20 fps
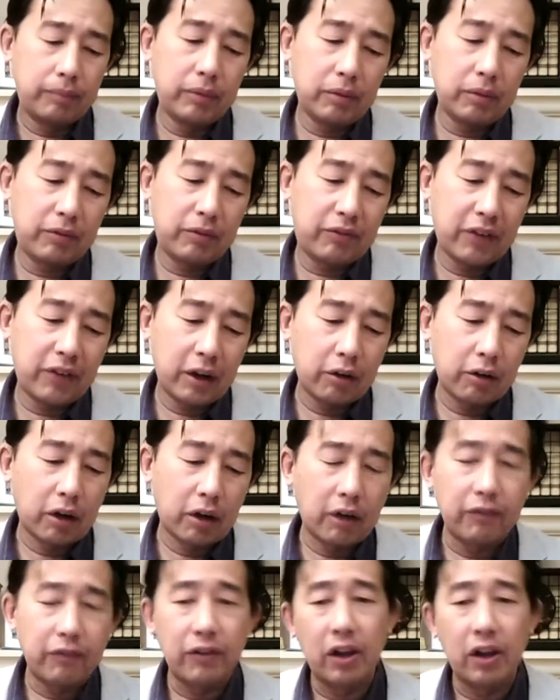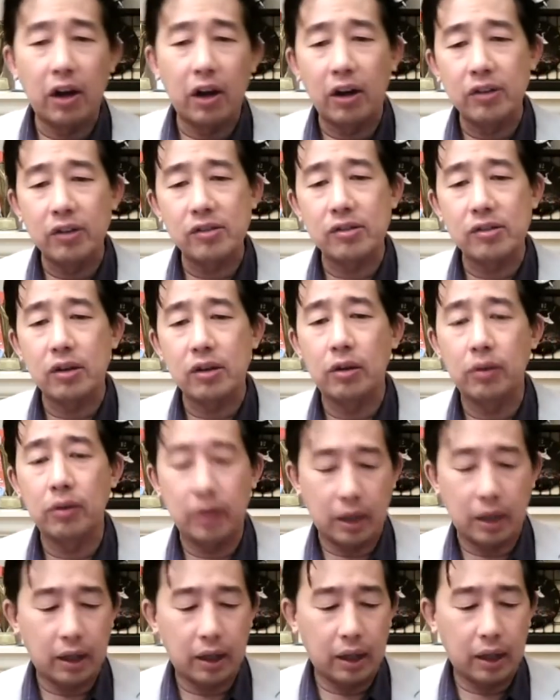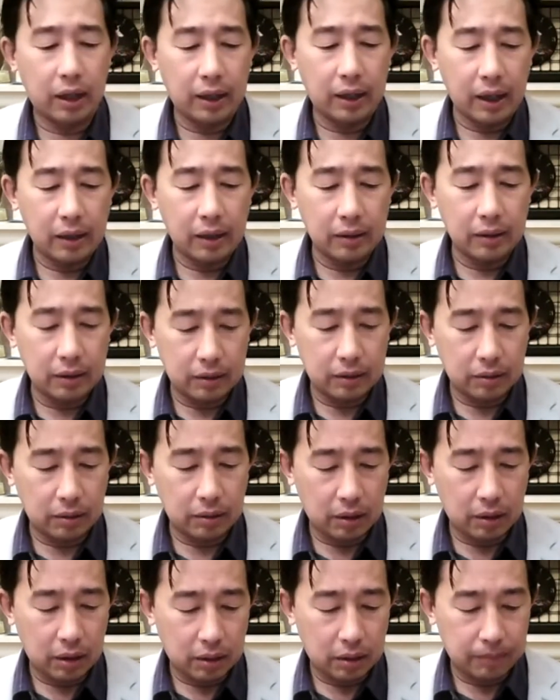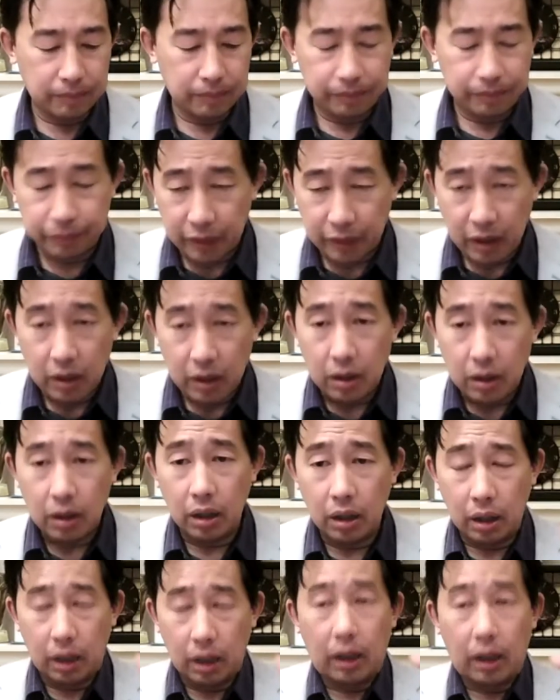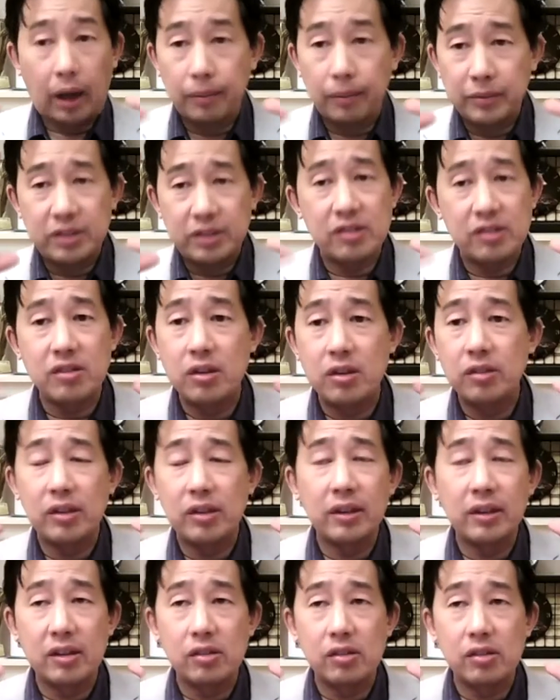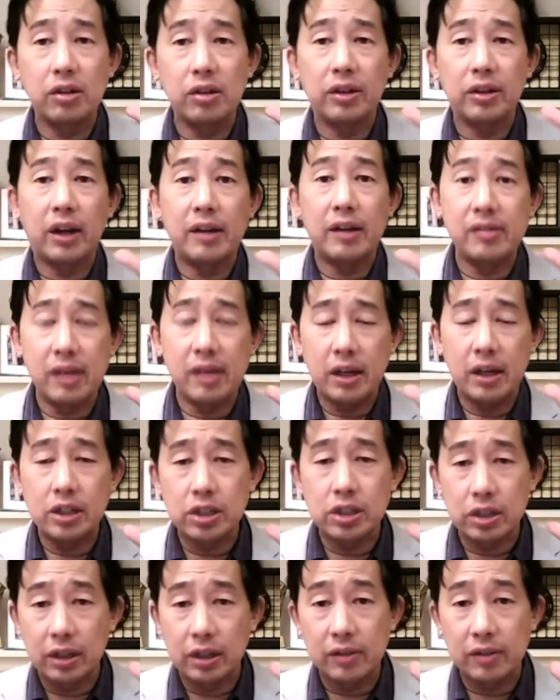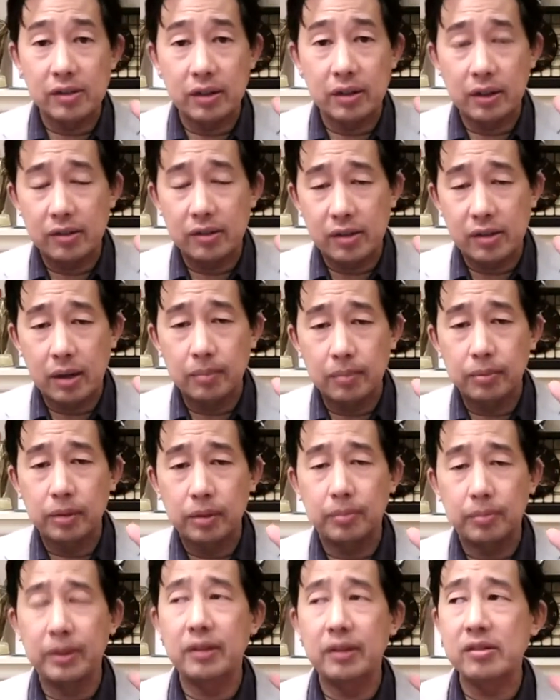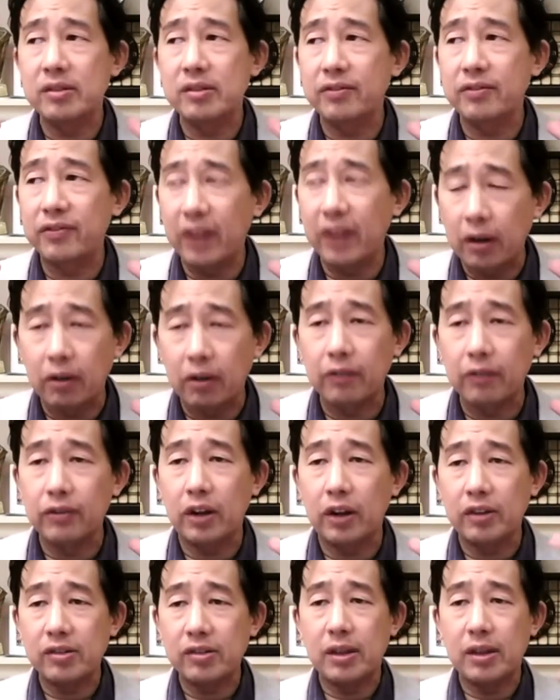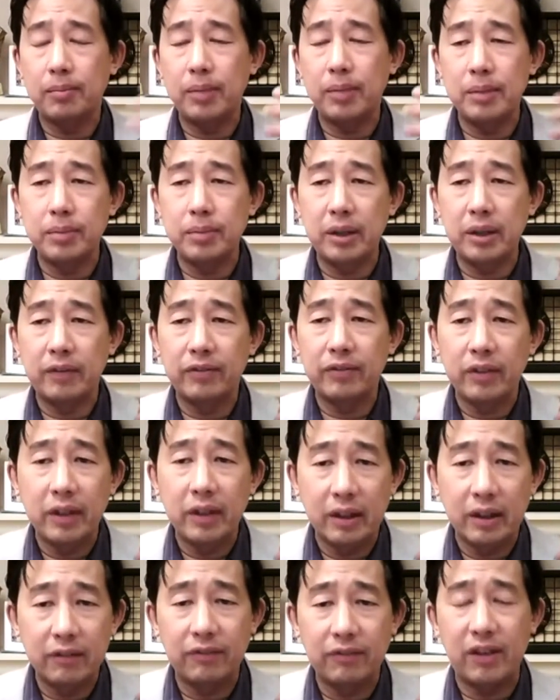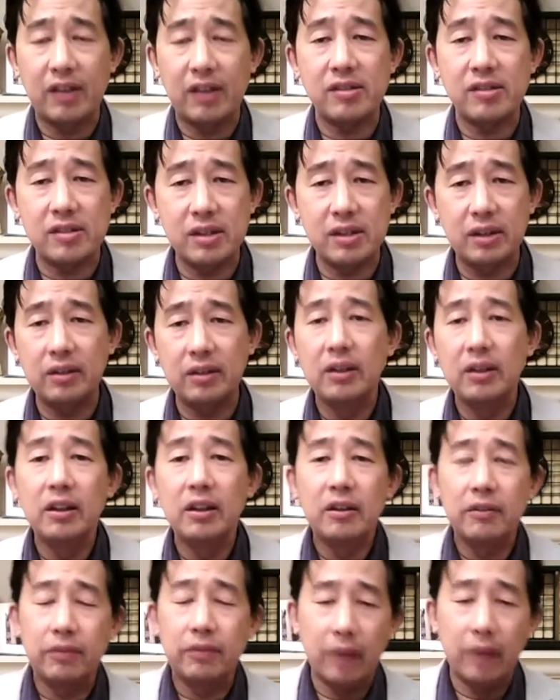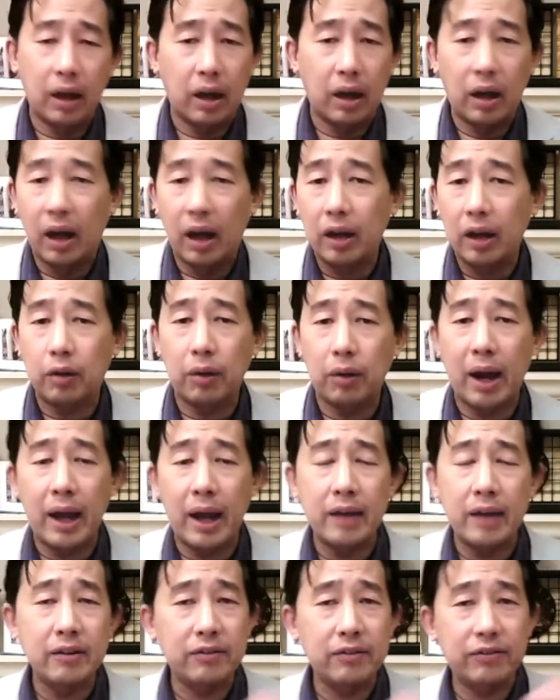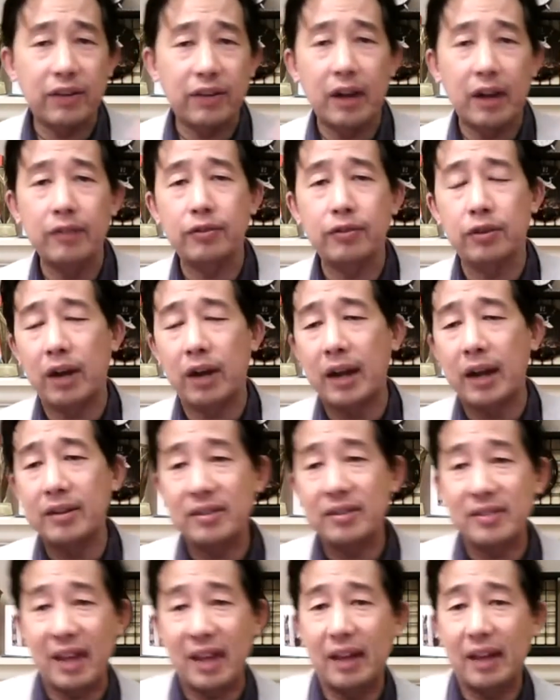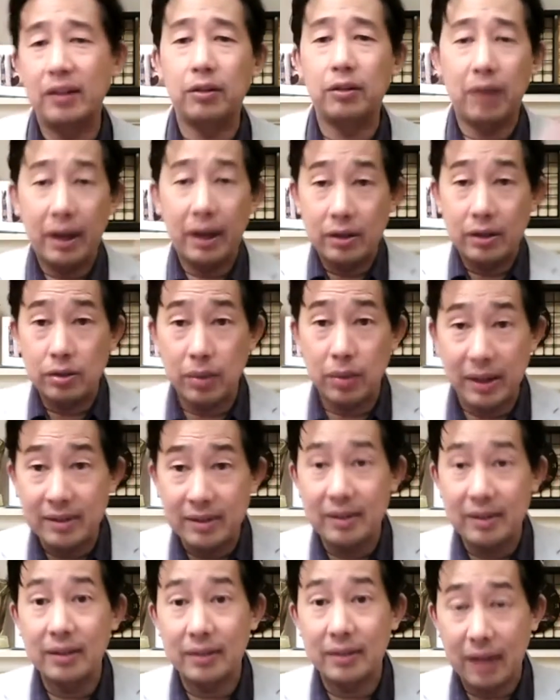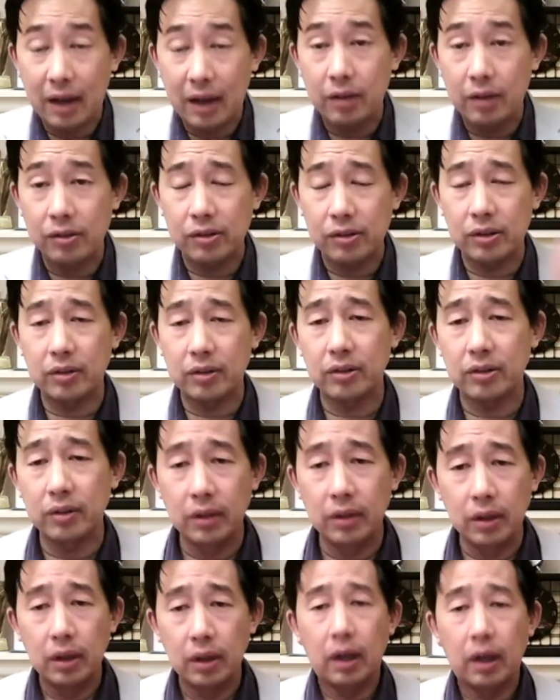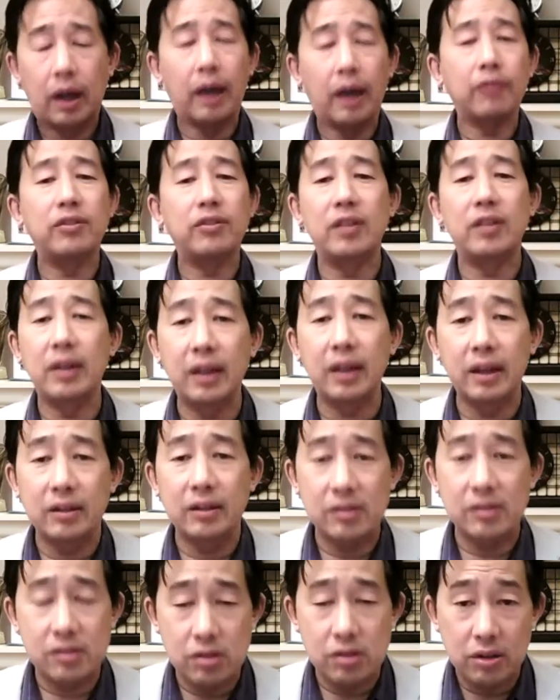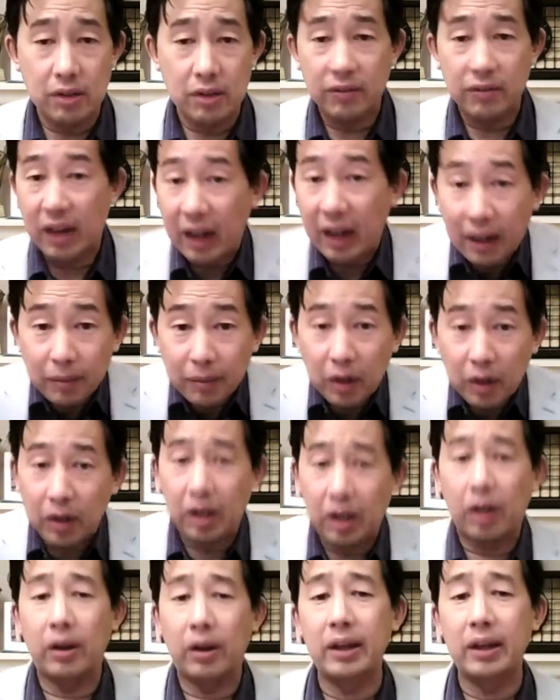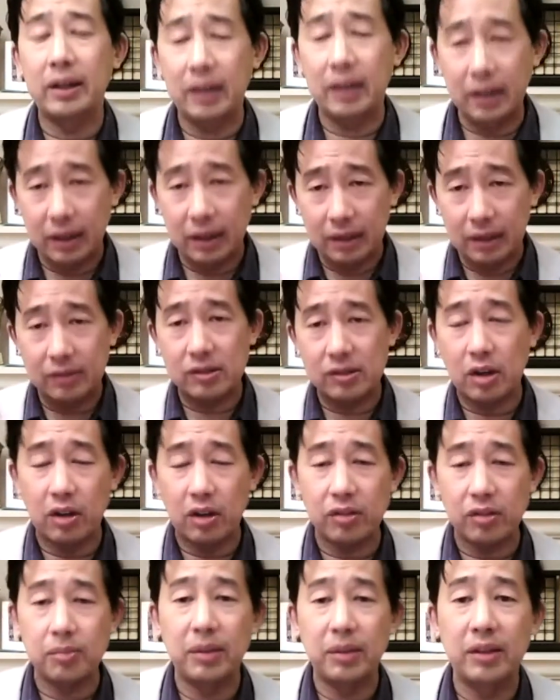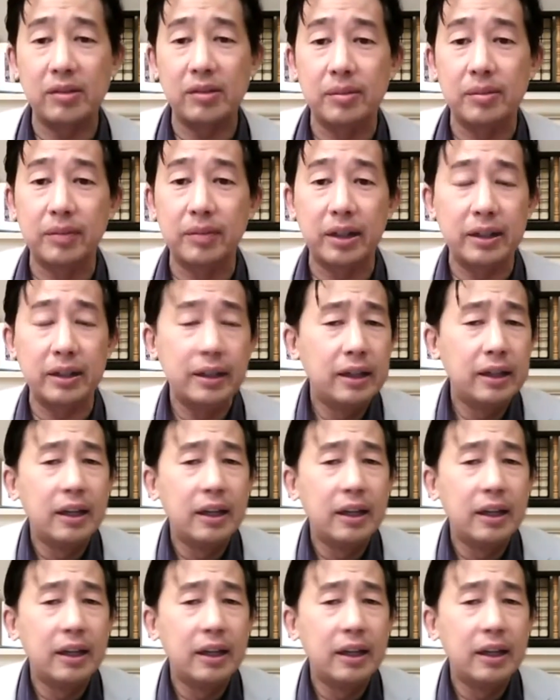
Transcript: Fear of loss. So again, I'm just using this organization as an example, but there's a fear of loss that people have invested $1,000, $5,000, 10 grand, 20,000. I have tickets to the event. I'm not going. It's cost me some money.